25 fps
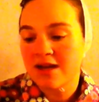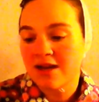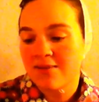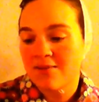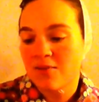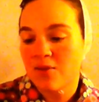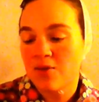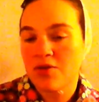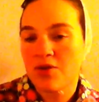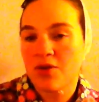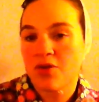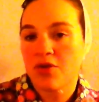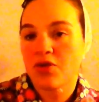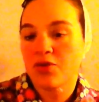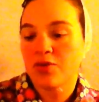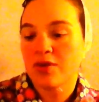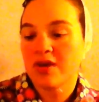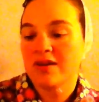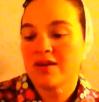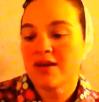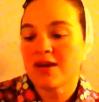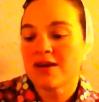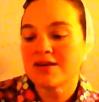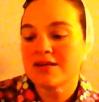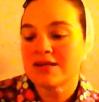of more than
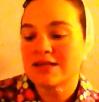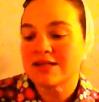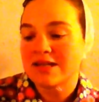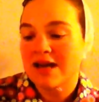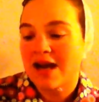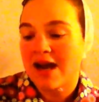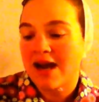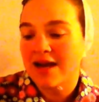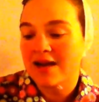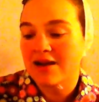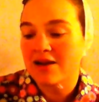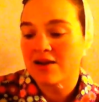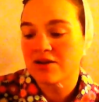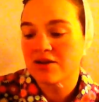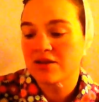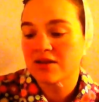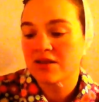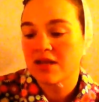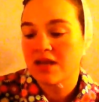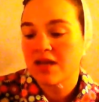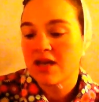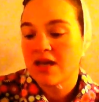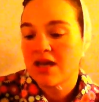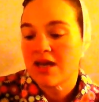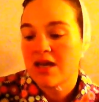3,000 dieters
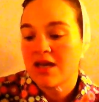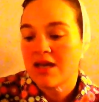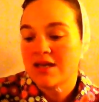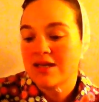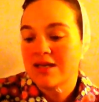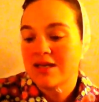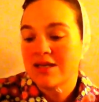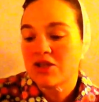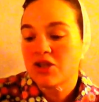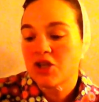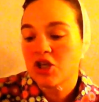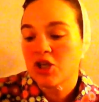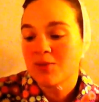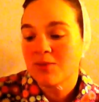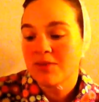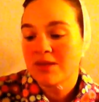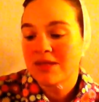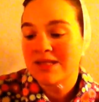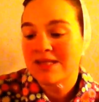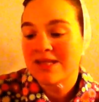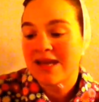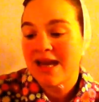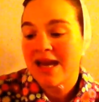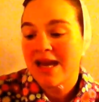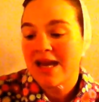
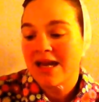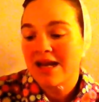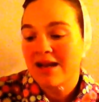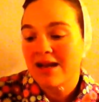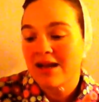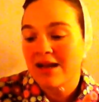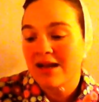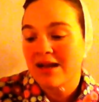determined that